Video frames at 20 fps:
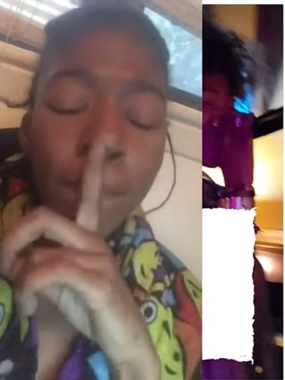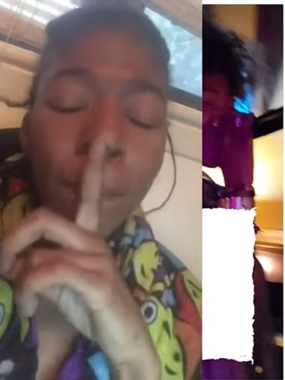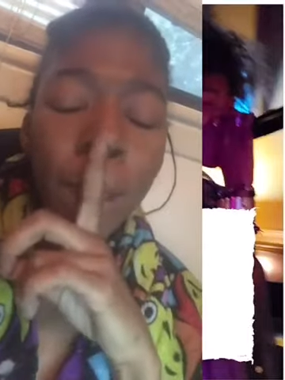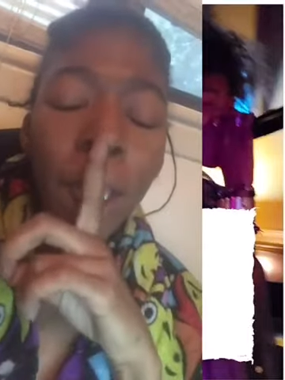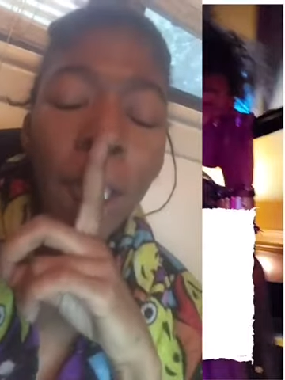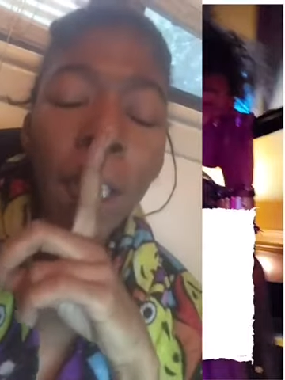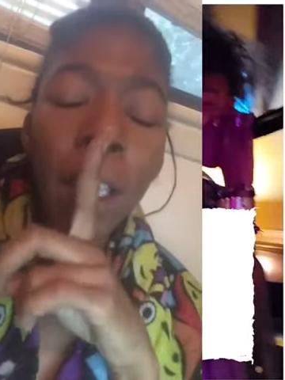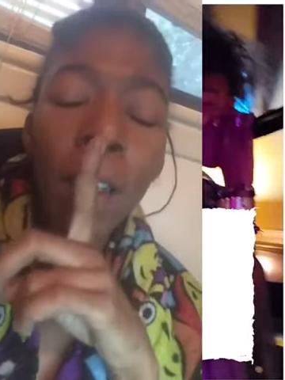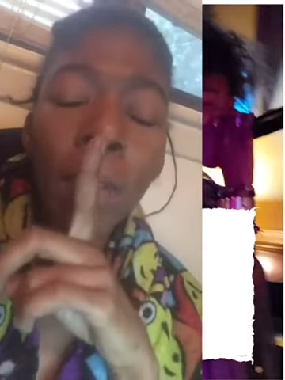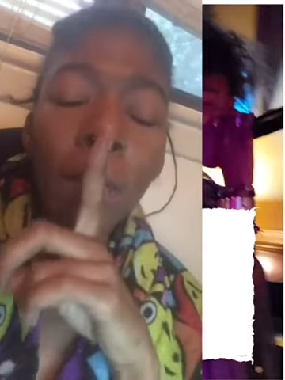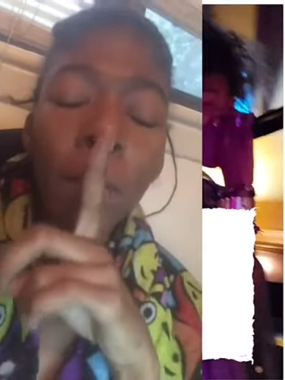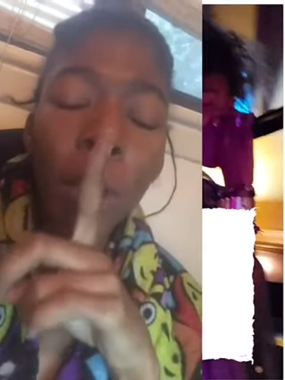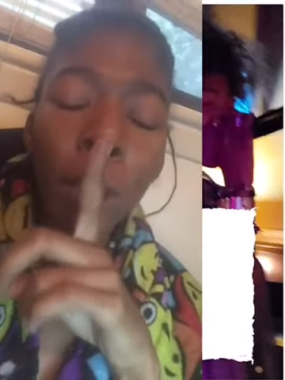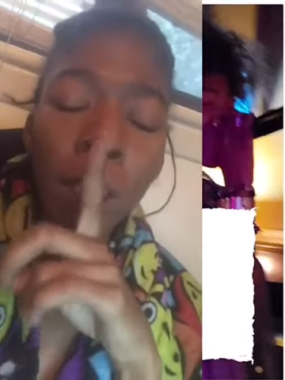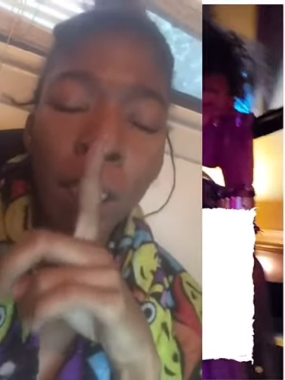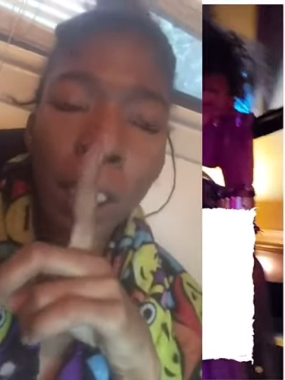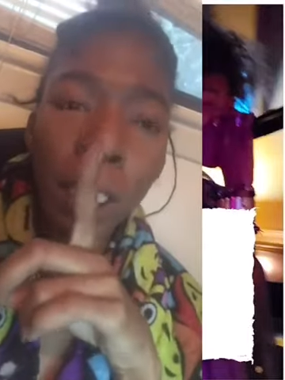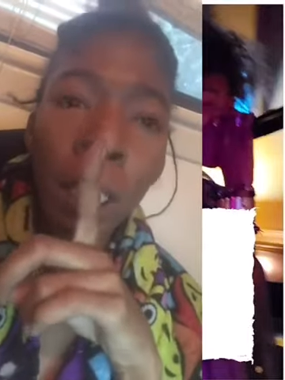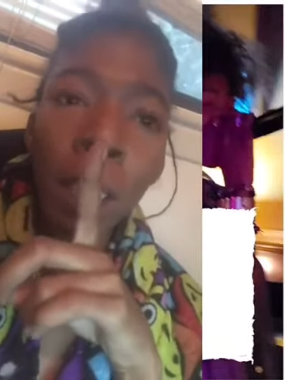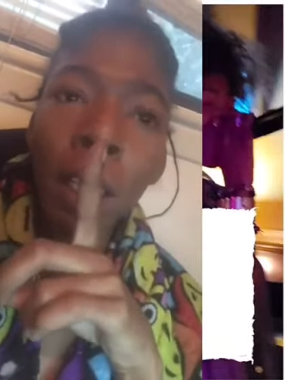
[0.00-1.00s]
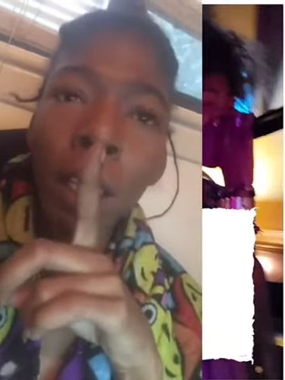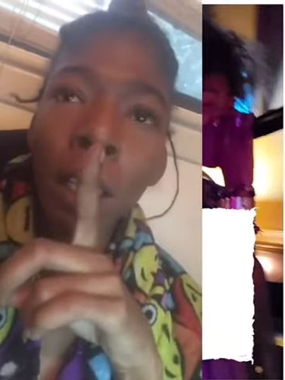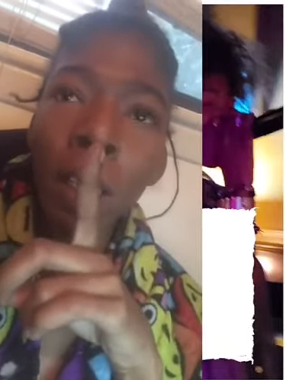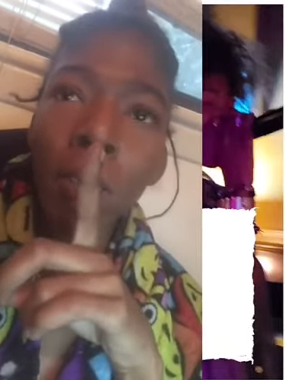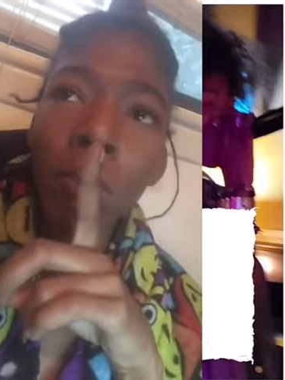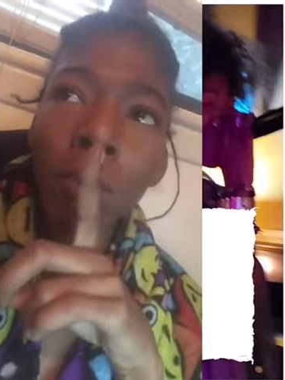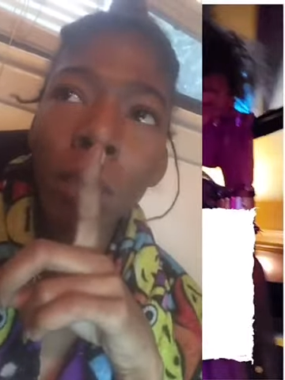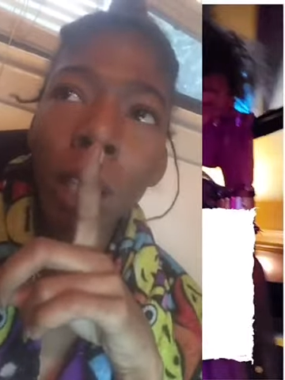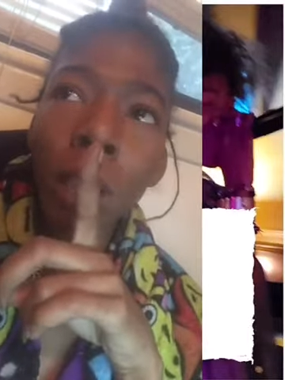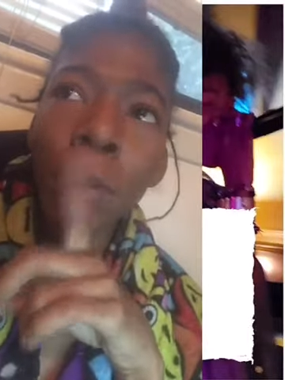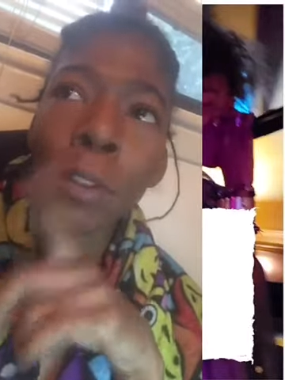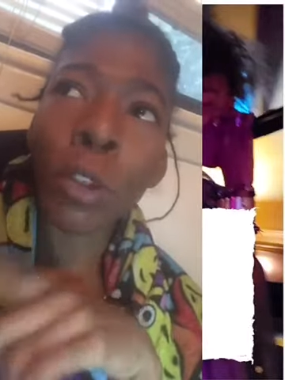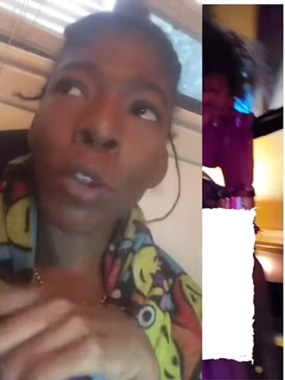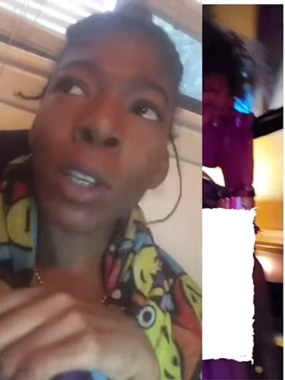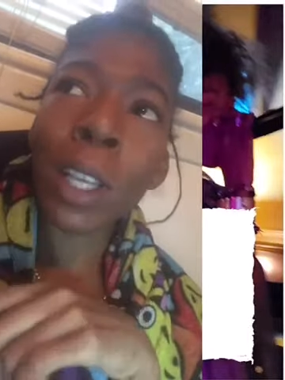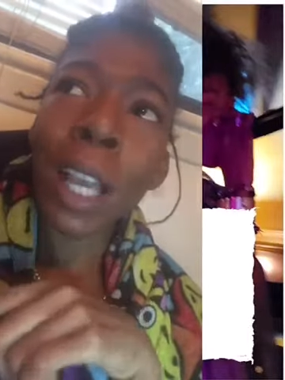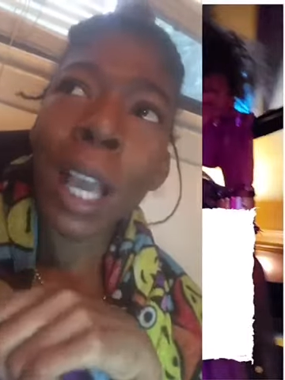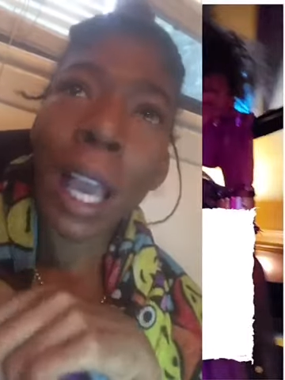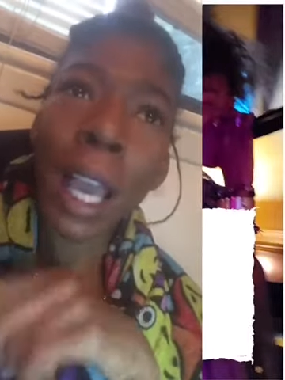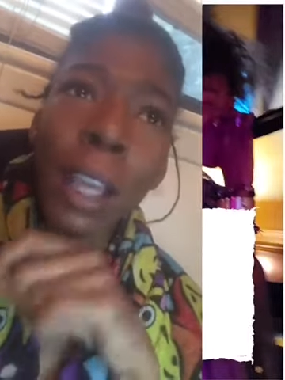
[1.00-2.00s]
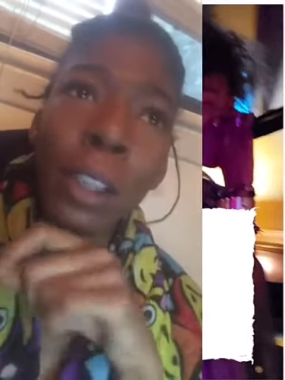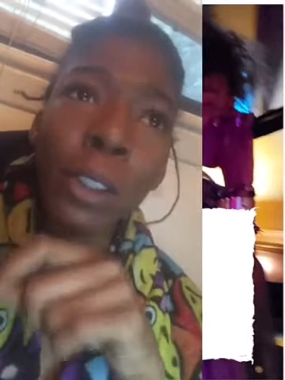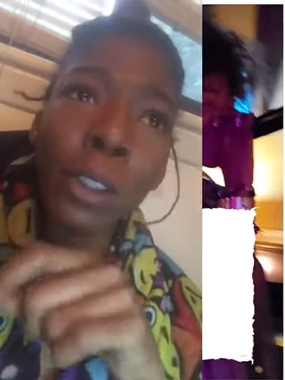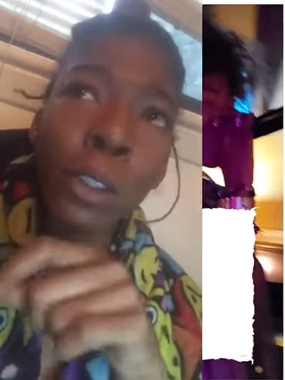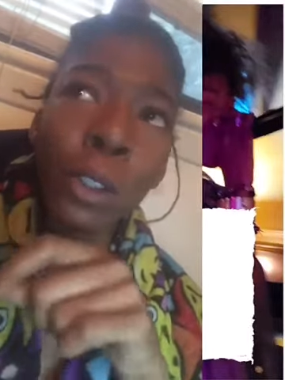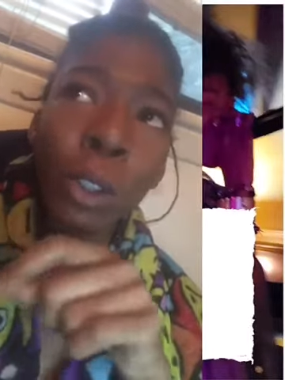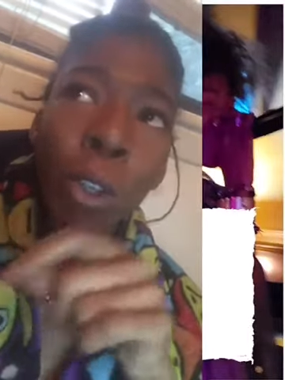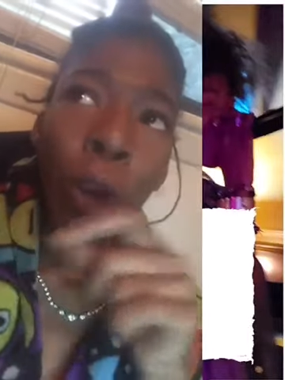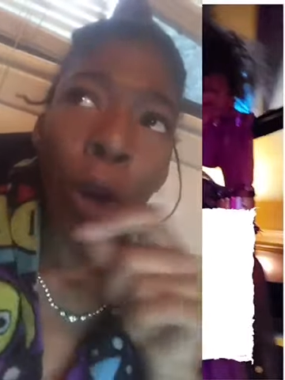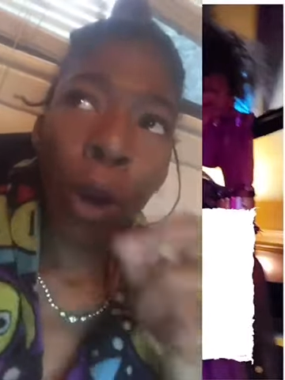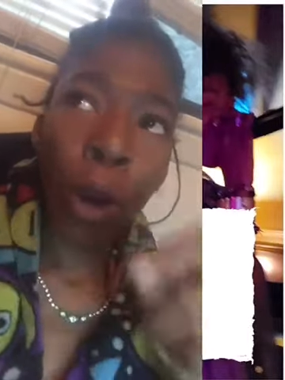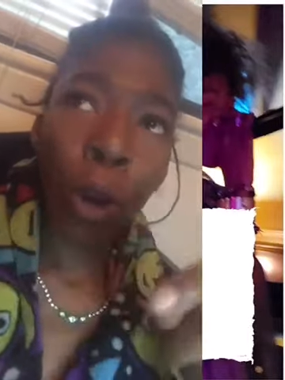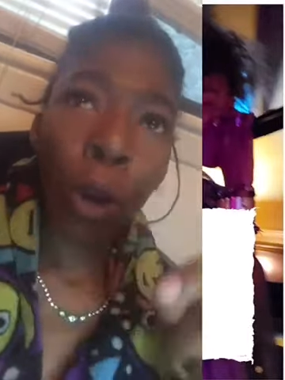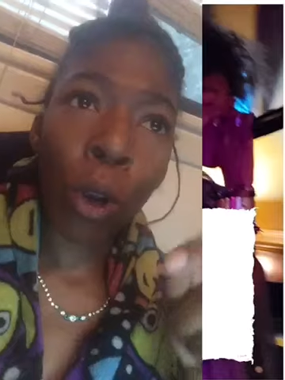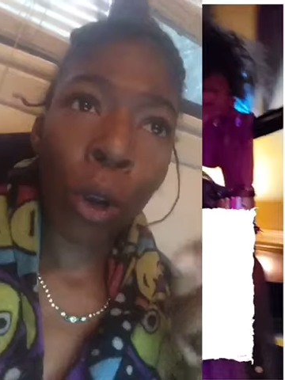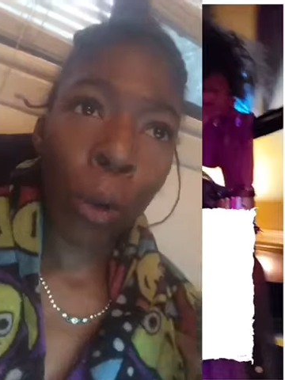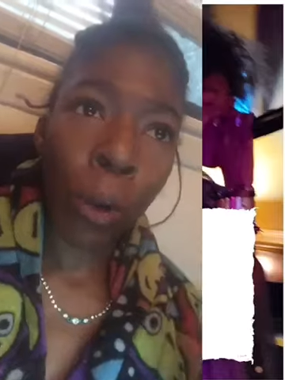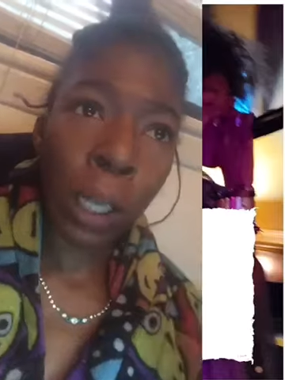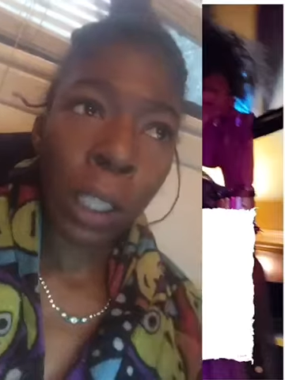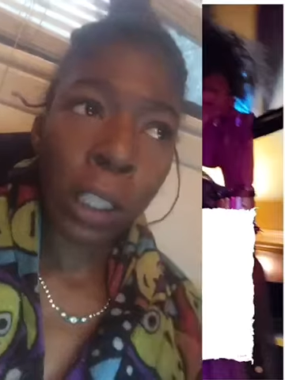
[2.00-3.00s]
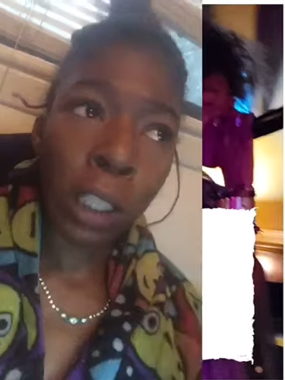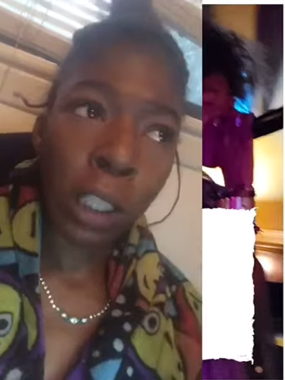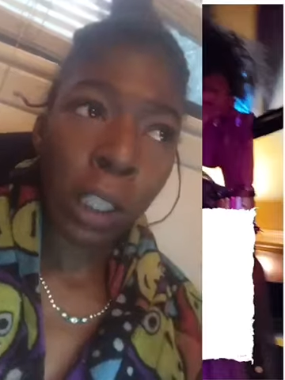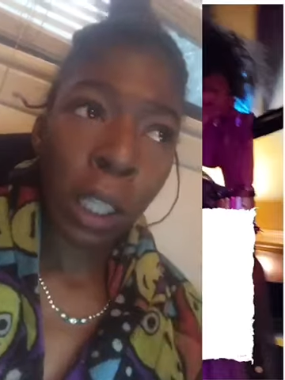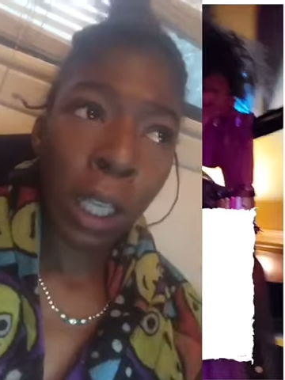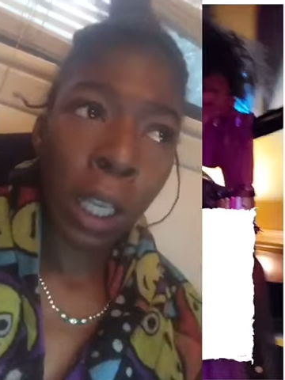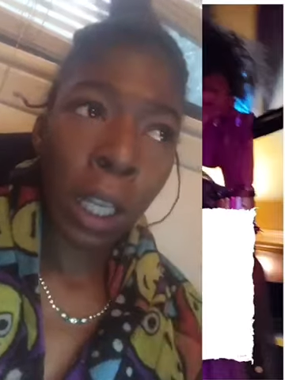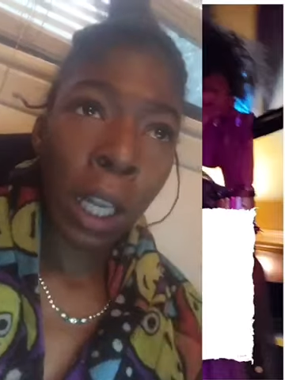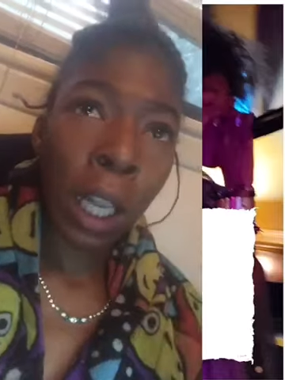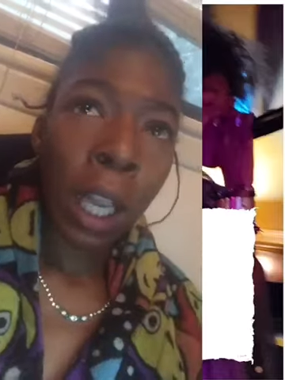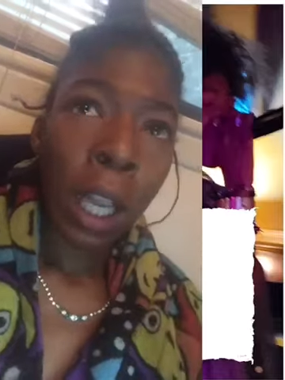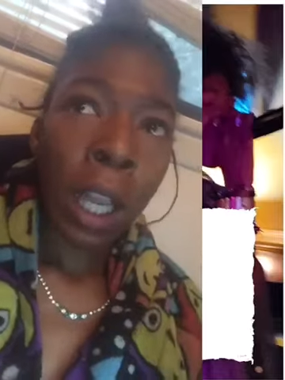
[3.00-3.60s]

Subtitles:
Think for a second. If you can answer your own question,